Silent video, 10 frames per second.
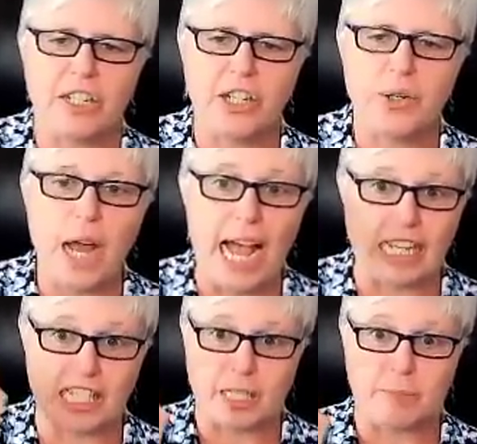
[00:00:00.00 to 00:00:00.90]
You
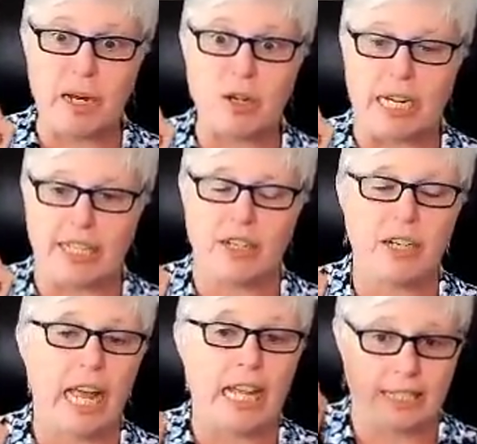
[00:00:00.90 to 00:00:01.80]
ask no. spirit.
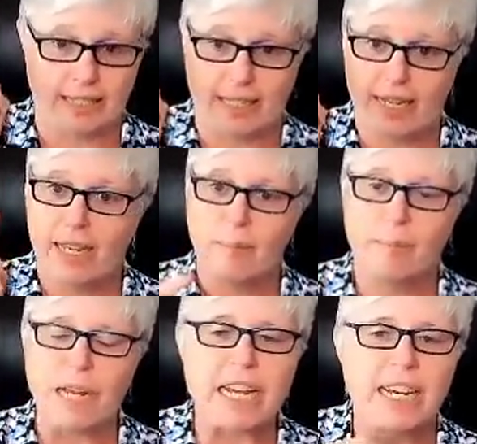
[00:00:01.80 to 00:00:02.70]
You're like
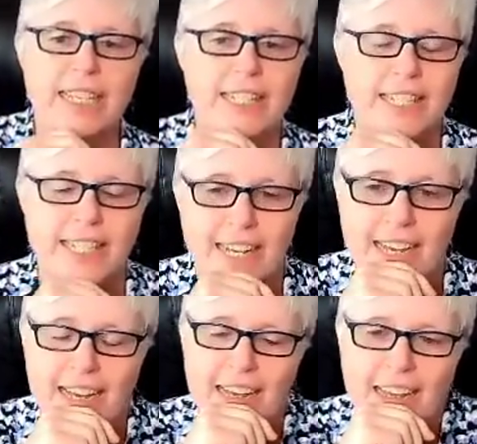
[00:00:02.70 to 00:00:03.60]
because yes.
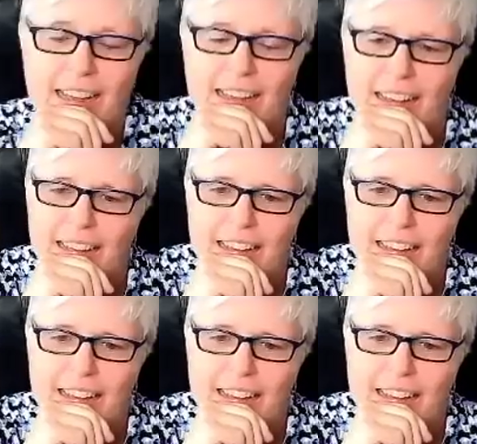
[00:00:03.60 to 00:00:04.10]
well yes.